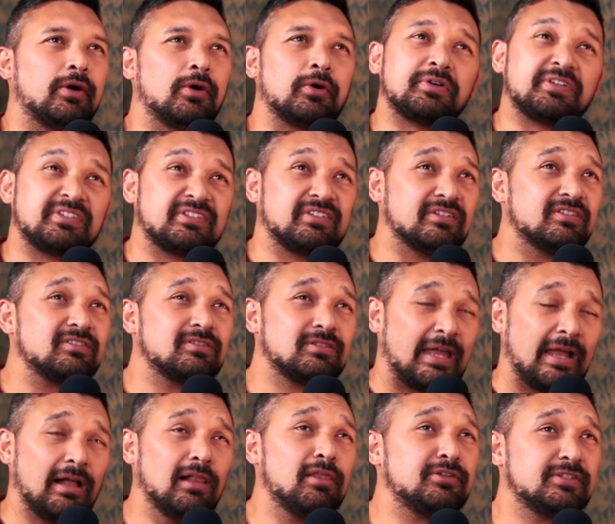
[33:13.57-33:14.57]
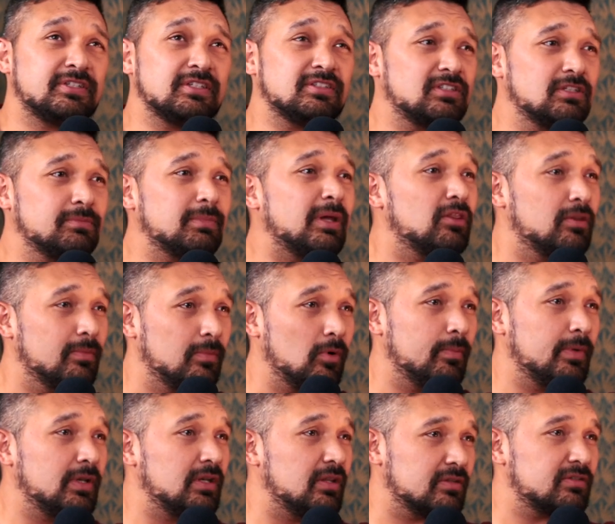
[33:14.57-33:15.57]
our syst- health system at the
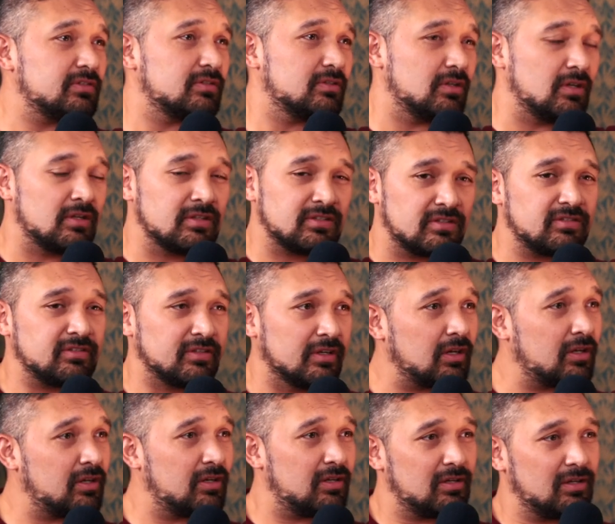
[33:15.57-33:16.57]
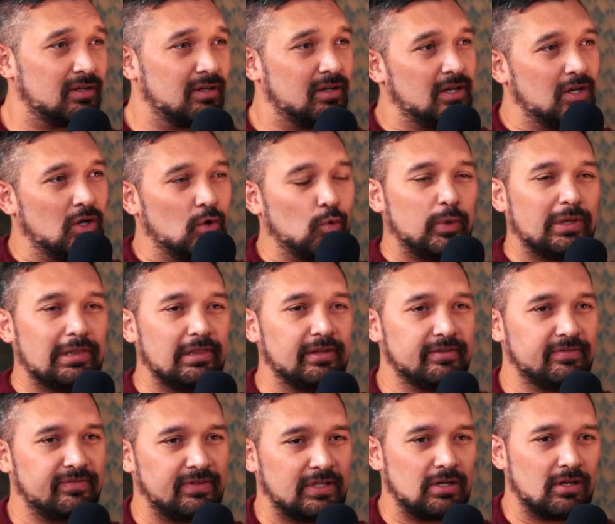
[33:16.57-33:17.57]
moment is is sick. We mm-hmm.
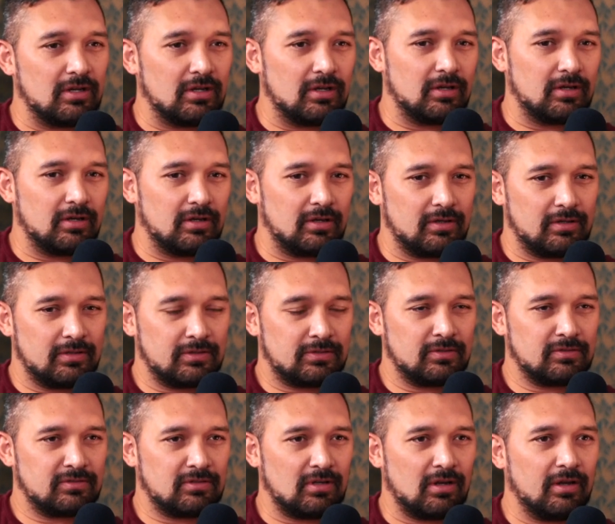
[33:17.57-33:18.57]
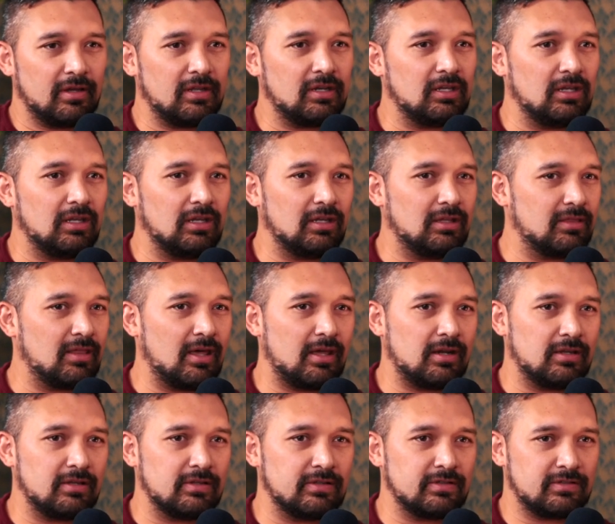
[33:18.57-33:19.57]
live in mm-hmm. a society
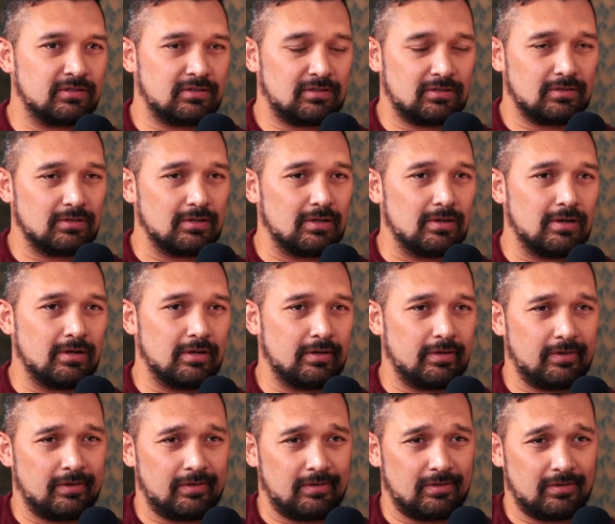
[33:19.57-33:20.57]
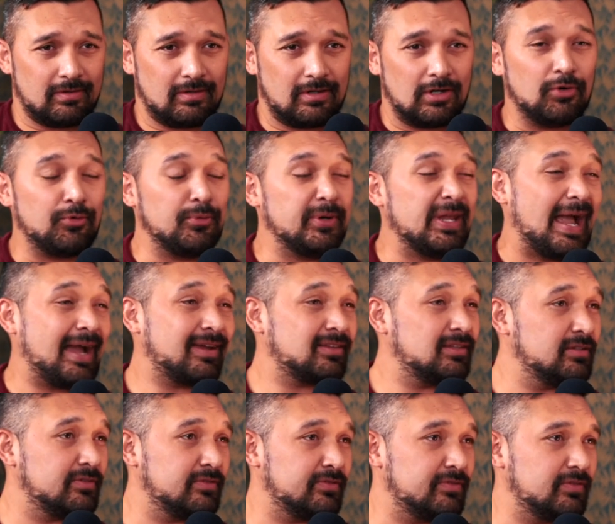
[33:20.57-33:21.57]
that is uh,
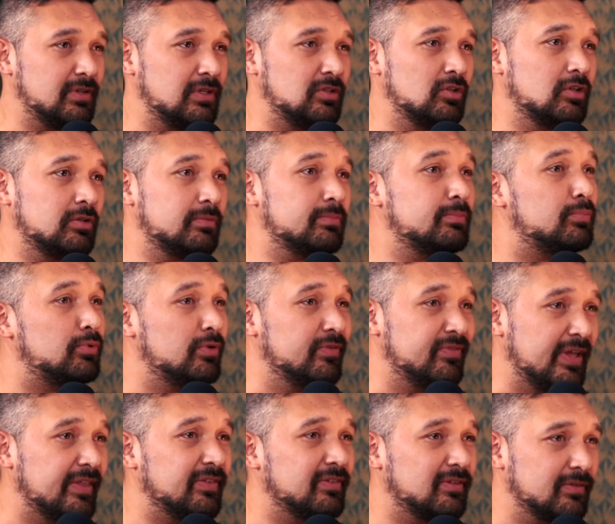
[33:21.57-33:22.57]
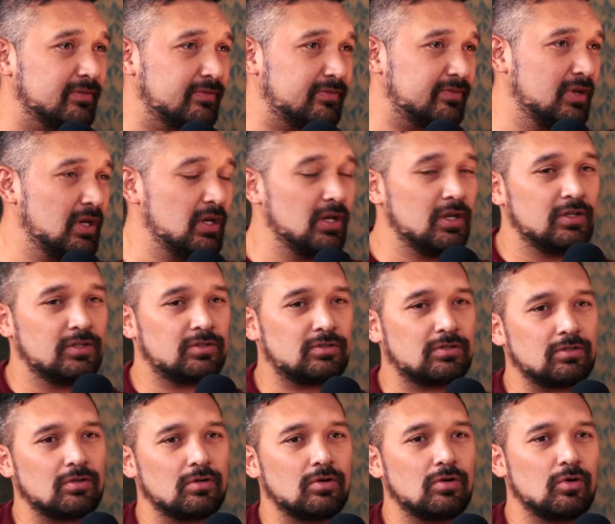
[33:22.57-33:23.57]
reactive and not preventive. Mm.
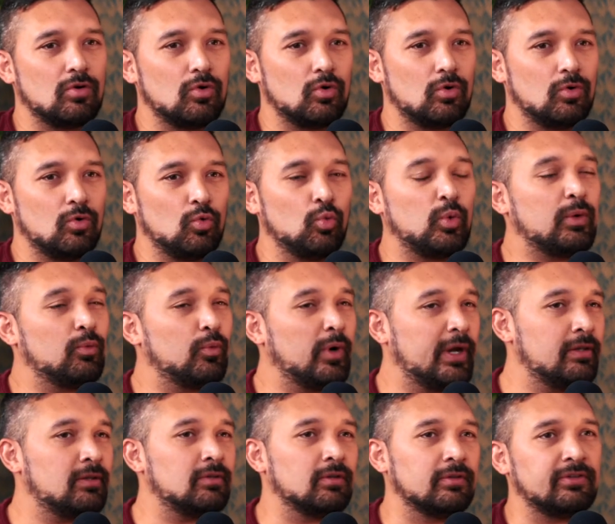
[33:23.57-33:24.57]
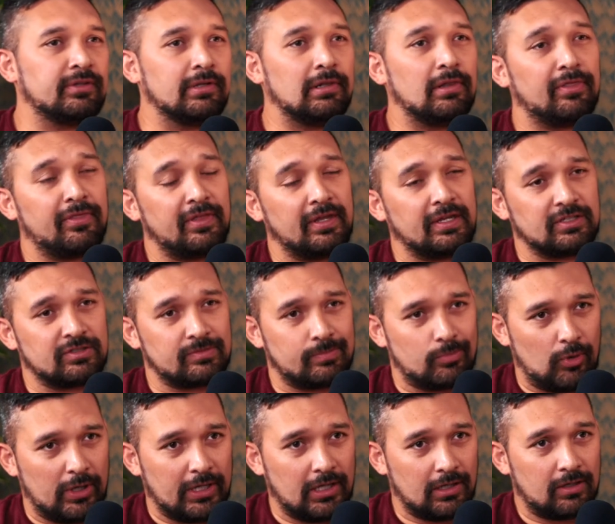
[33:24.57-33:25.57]
So we wait until things
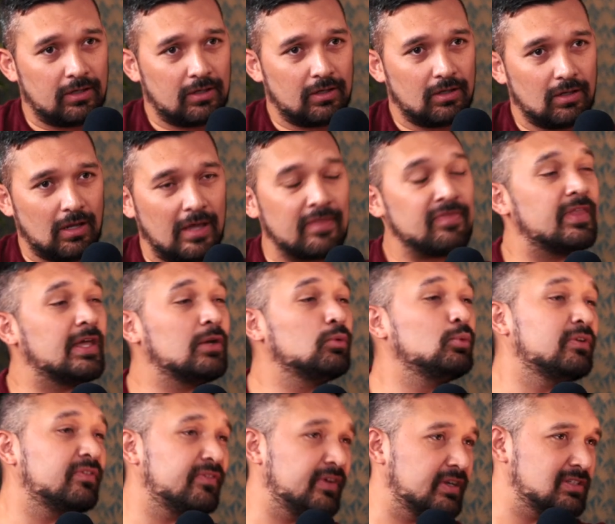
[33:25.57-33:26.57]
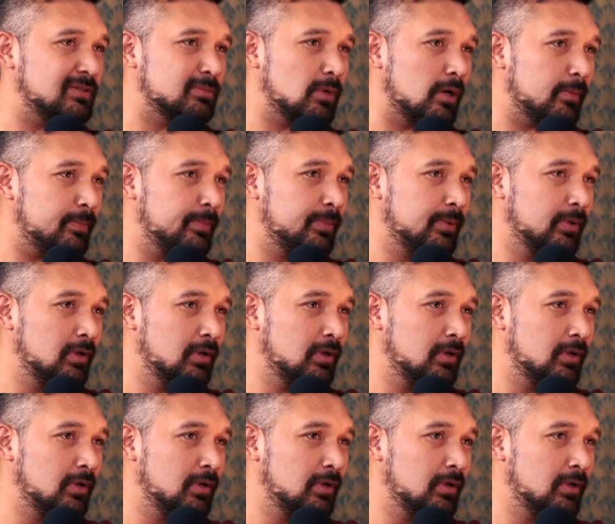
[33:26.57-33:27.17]
break and then we fix them up.